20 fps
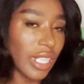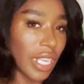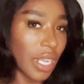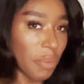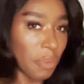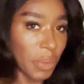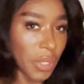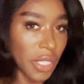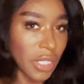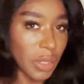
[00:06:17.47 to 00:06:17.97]

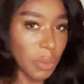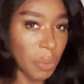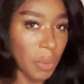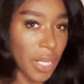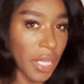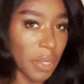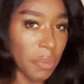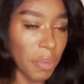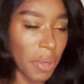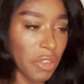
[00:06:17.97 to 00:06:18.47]
can be
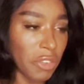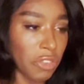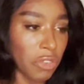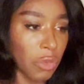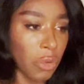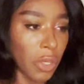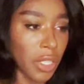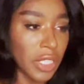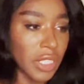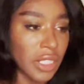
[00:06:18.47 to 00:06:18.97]
explained by
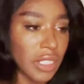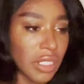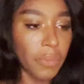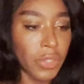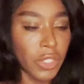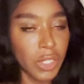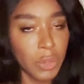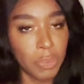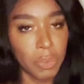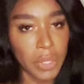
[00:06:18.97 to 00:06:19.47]
Freud's
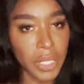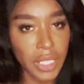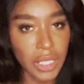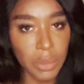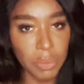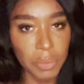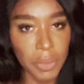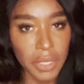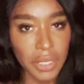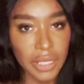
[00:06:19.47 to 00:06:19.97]

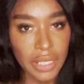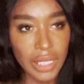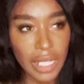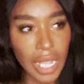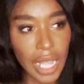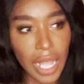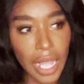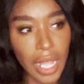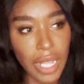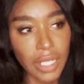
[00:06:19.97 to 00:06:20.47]
displacement
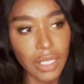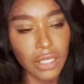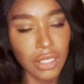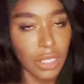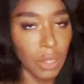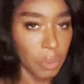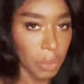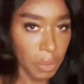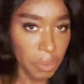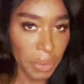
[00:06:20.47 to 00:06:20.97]
and
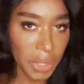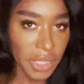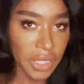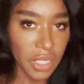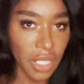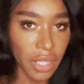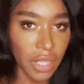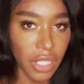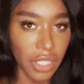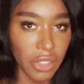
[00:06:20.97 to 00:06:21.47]

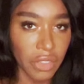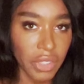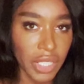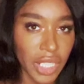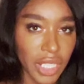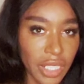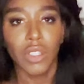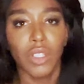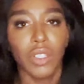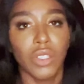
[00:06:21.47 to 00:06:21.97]
sublimation
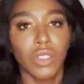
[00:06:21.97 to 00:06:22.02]
theory.